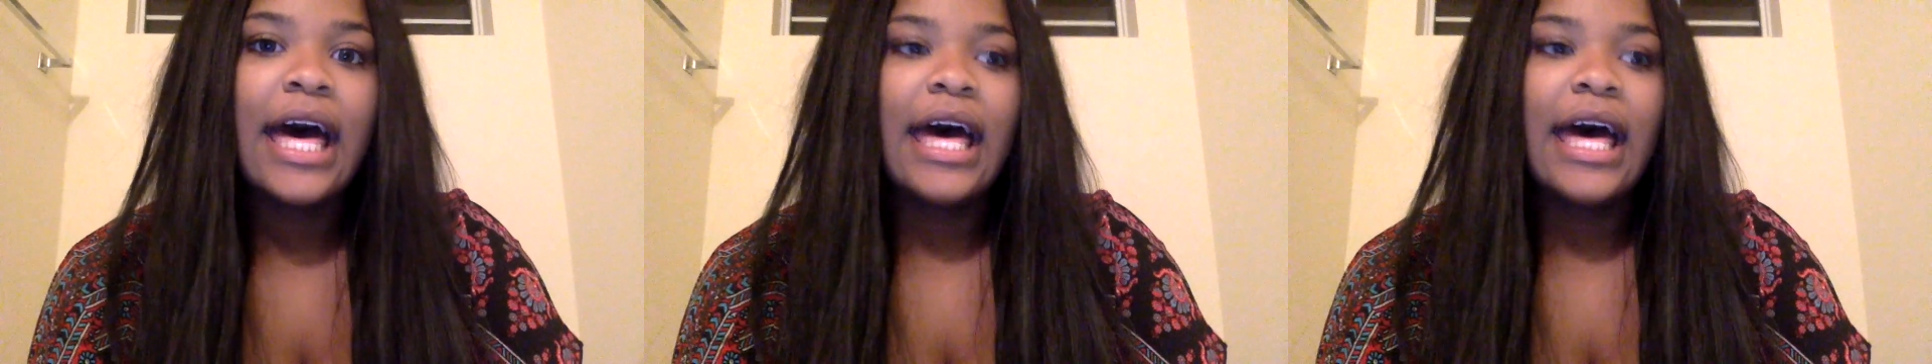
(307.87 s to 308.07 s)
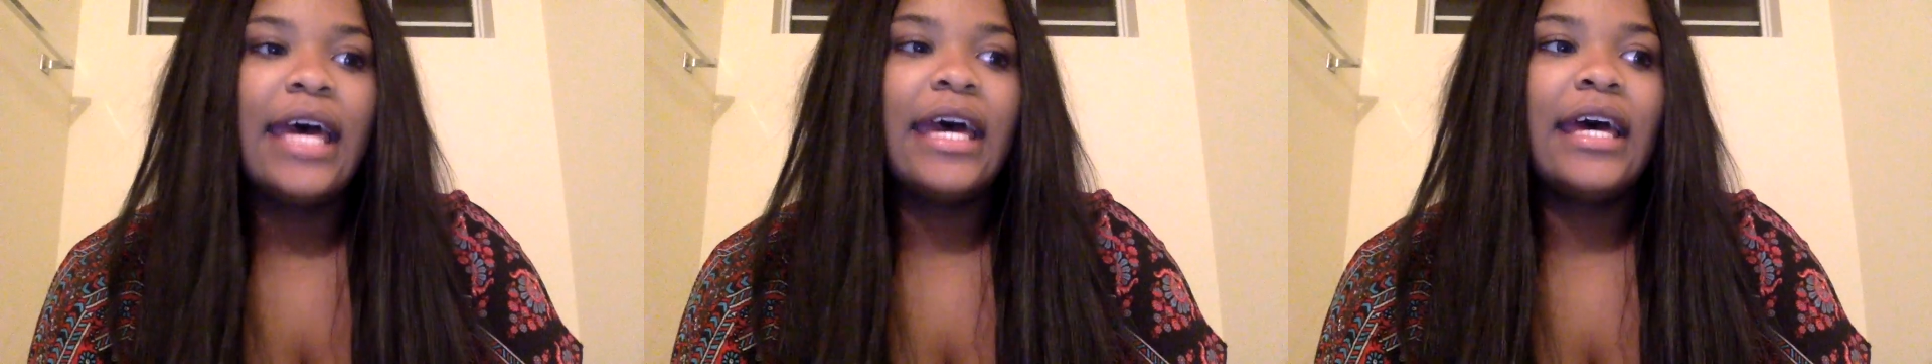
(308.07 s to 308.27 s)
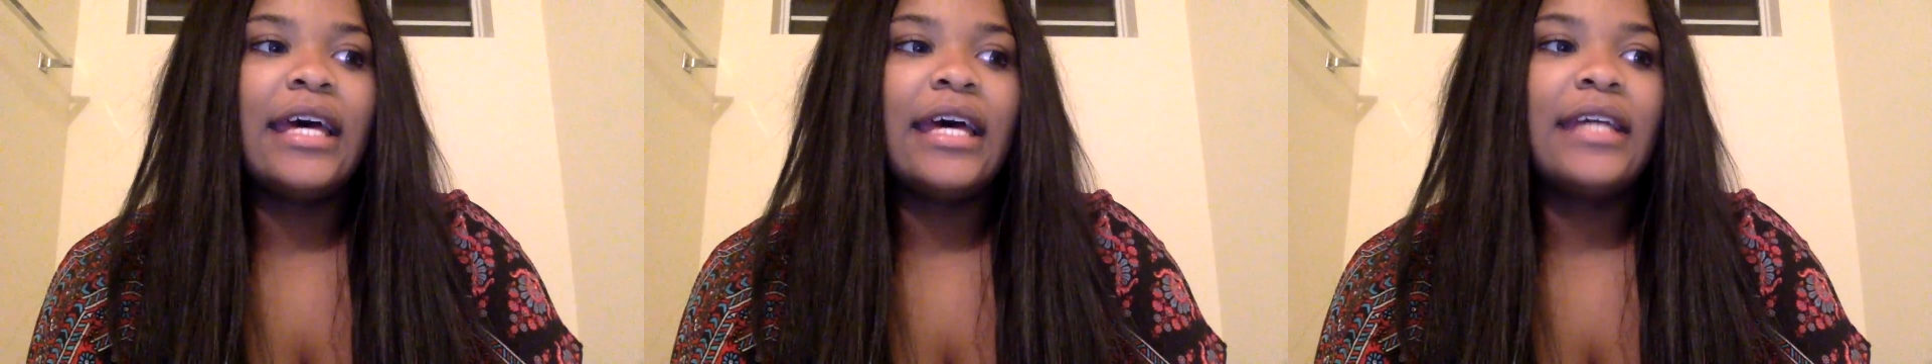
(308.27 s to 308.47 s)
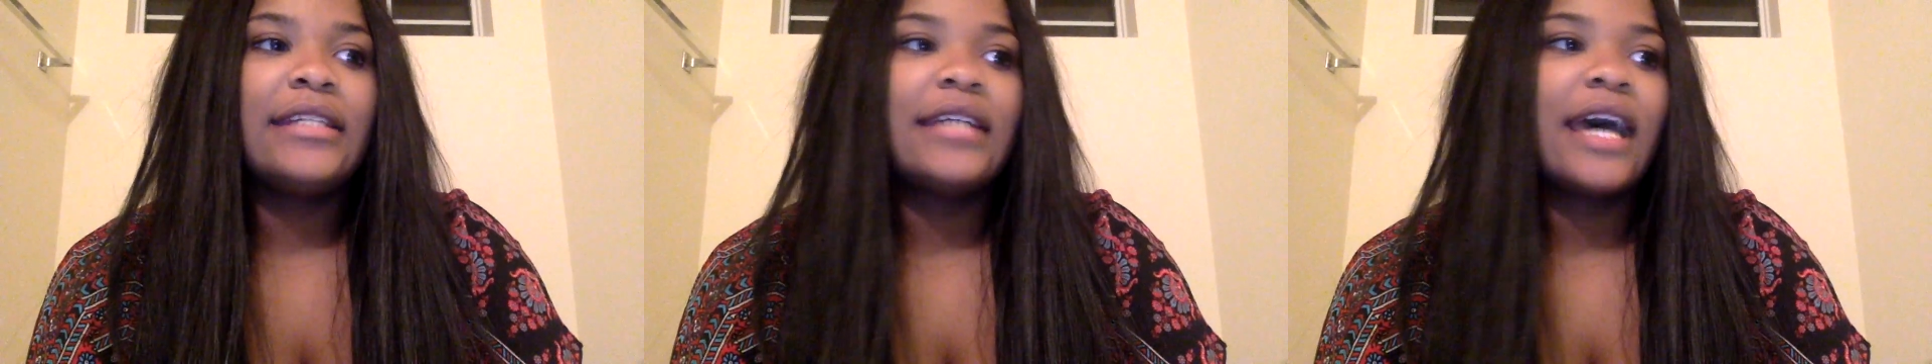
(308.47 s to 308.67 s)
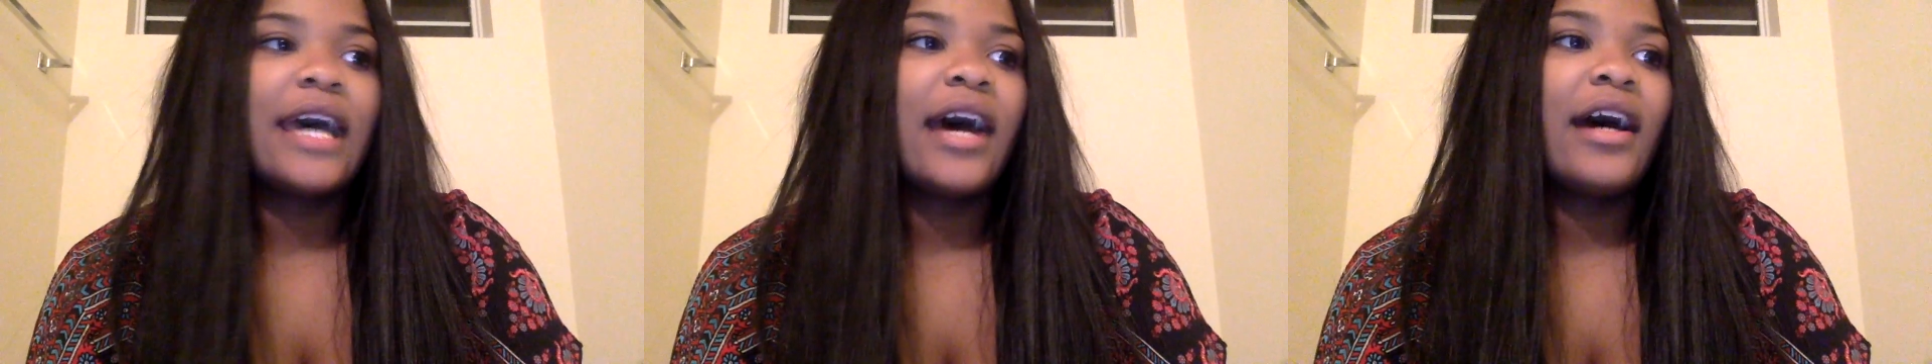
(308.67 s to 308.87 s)
and
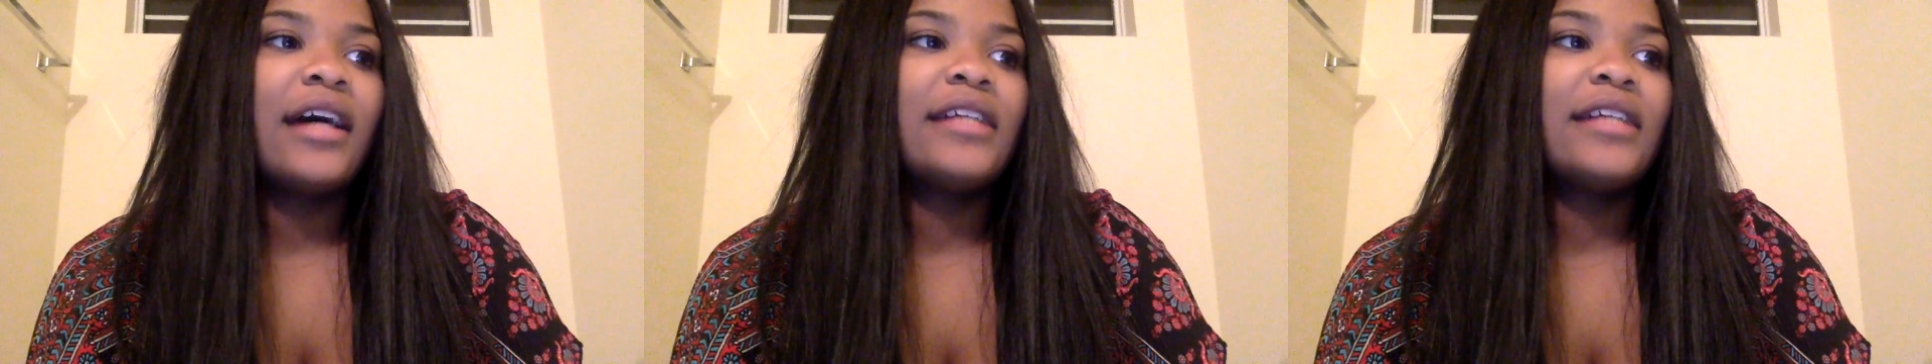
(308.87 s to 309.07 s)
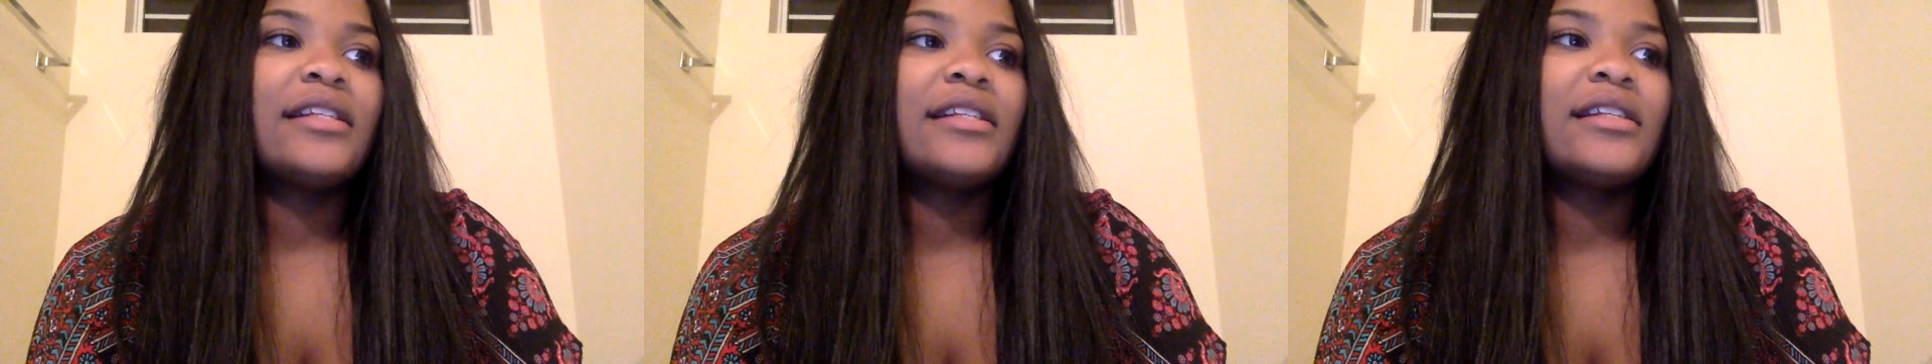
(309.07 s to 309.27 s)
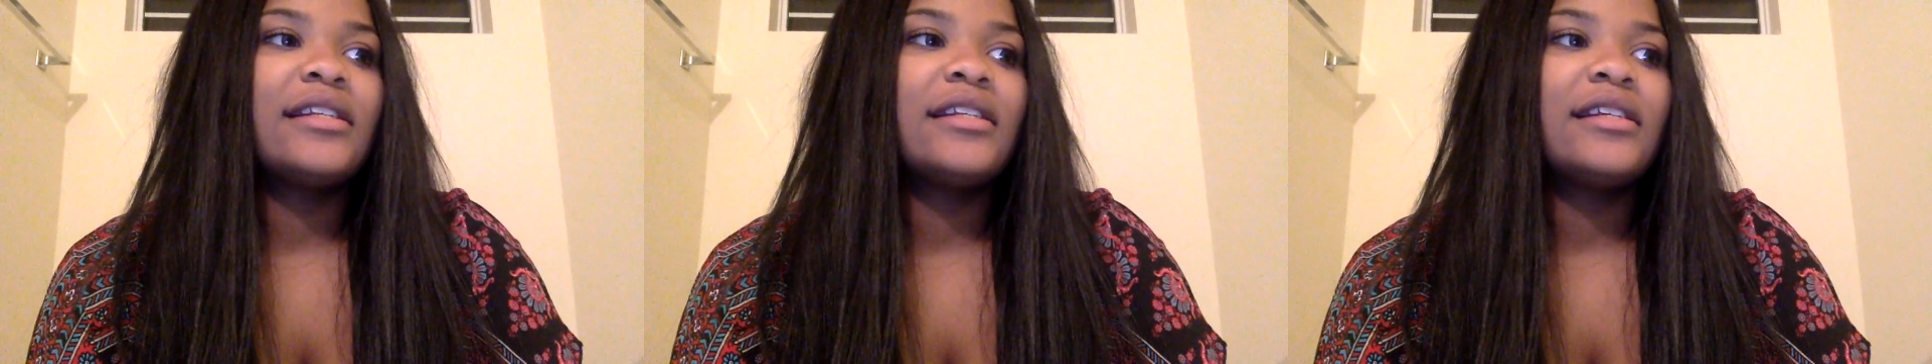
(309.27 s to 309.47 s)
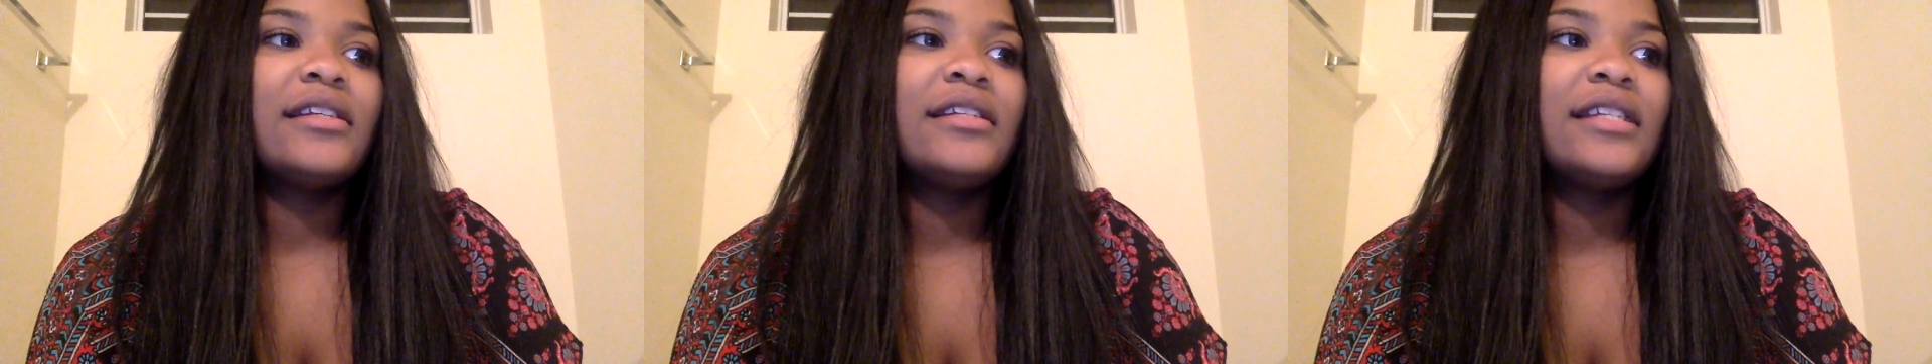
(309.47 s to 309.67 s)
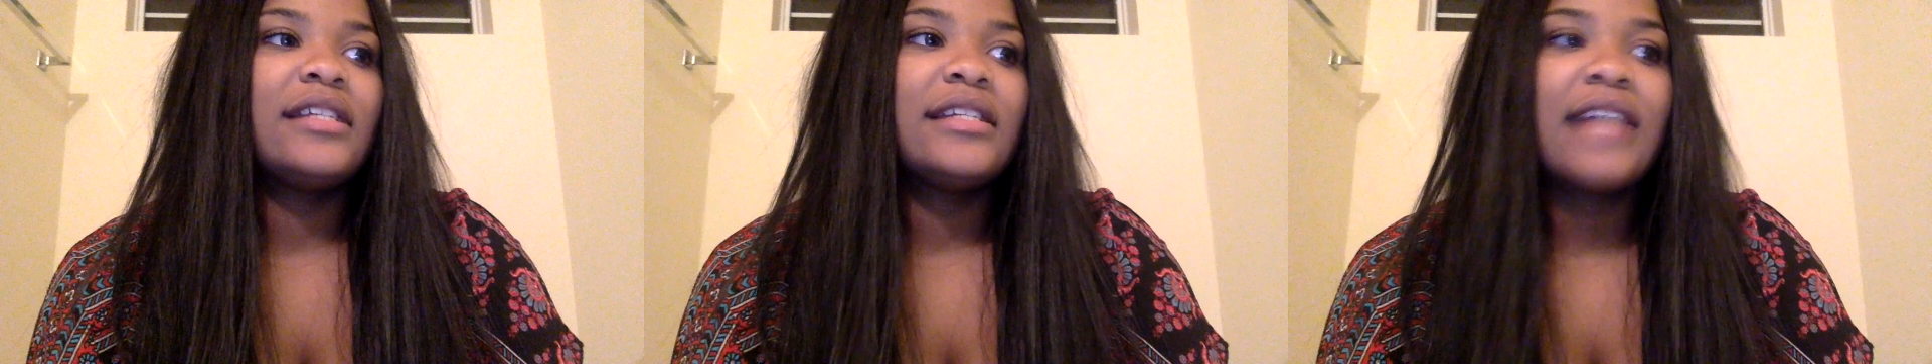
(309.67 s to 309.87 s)
as
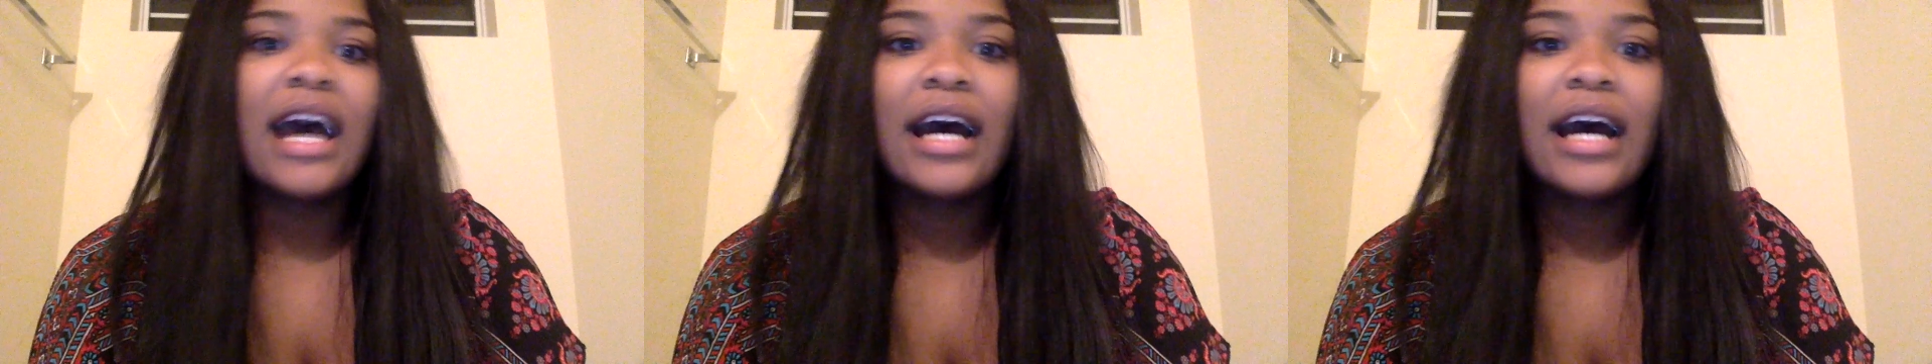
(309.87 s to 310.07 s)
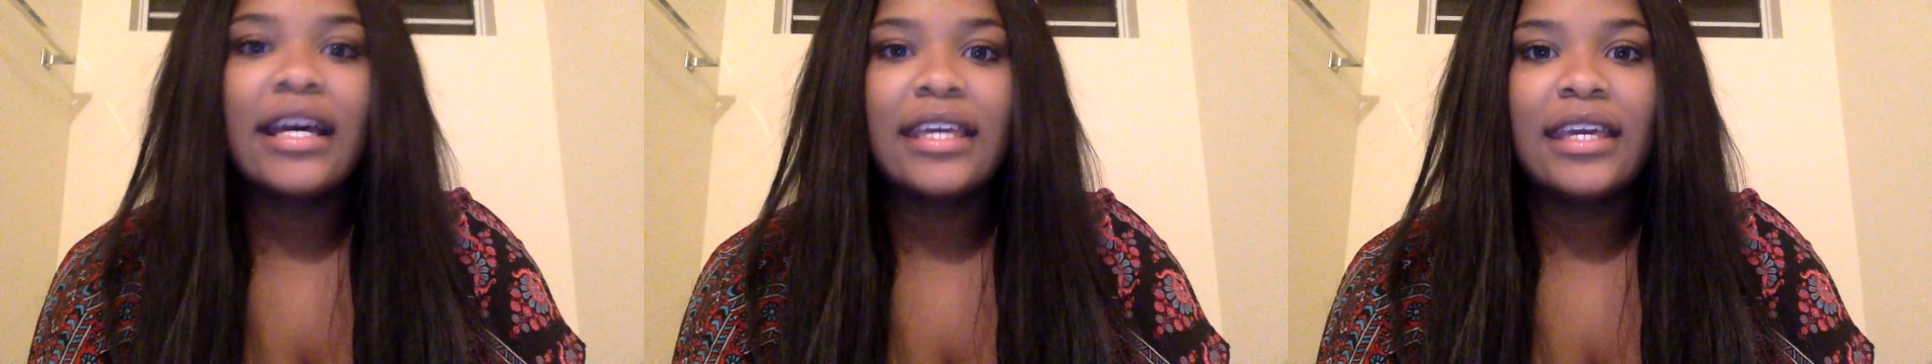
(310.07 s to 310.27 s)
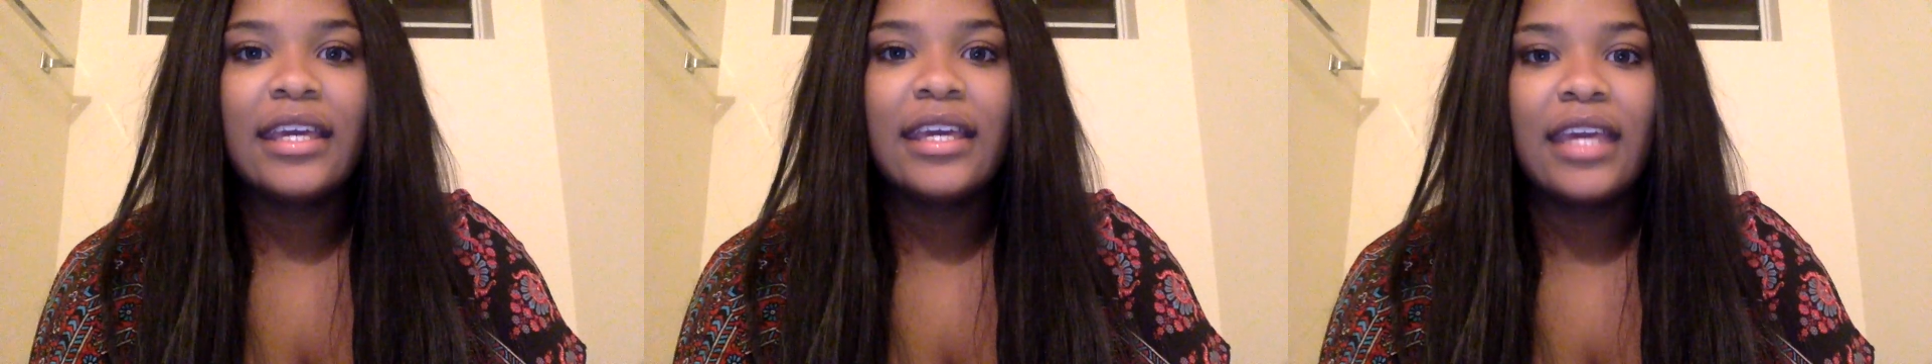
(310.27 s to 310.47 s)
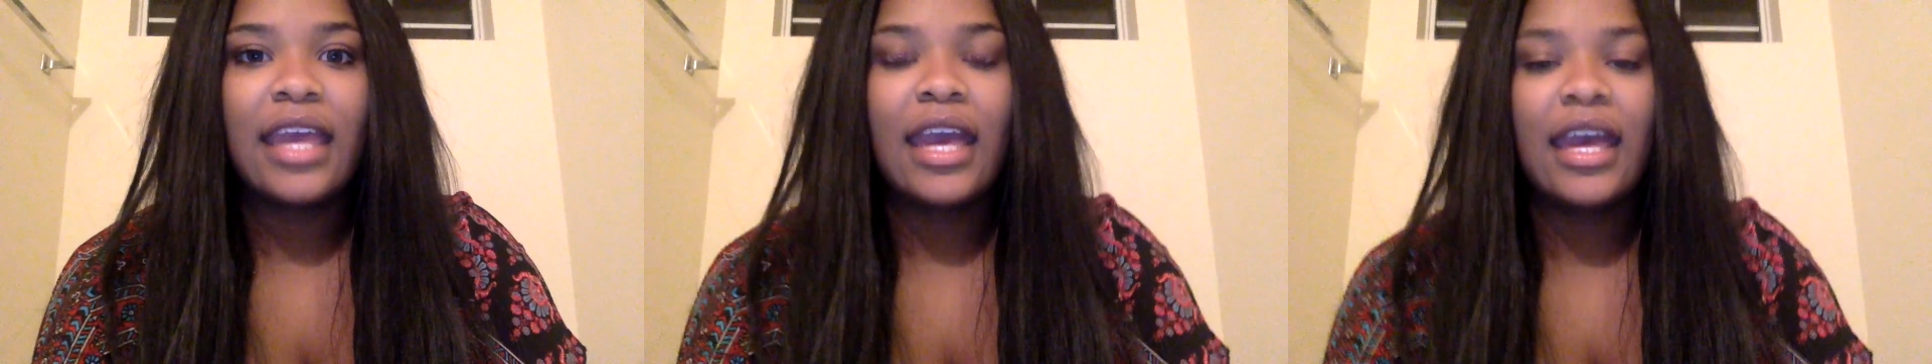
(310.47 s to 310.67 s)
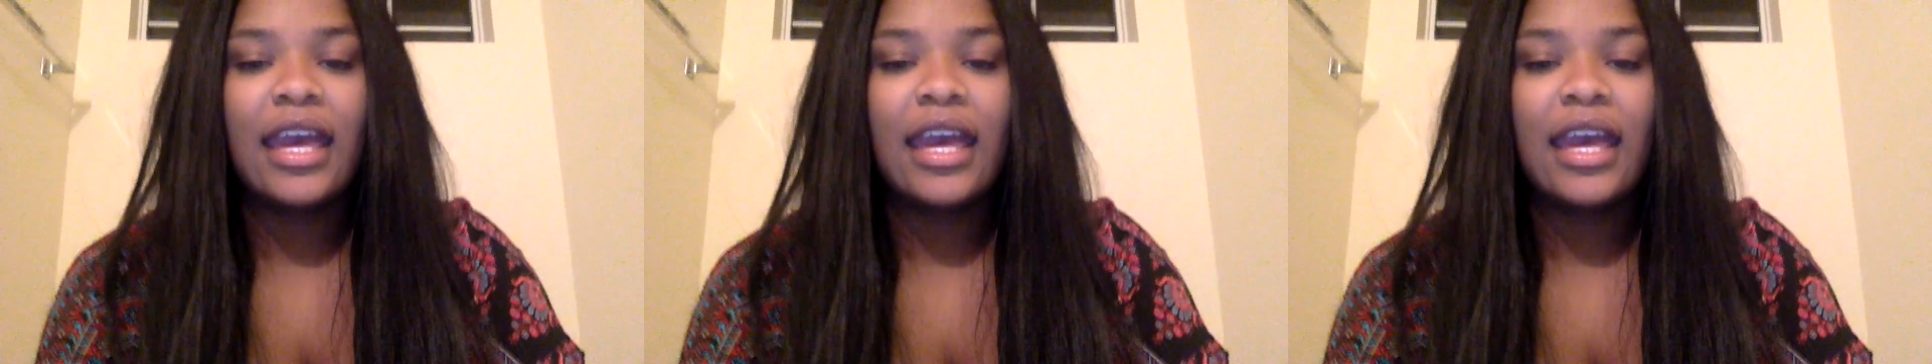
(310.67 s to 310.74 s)
denying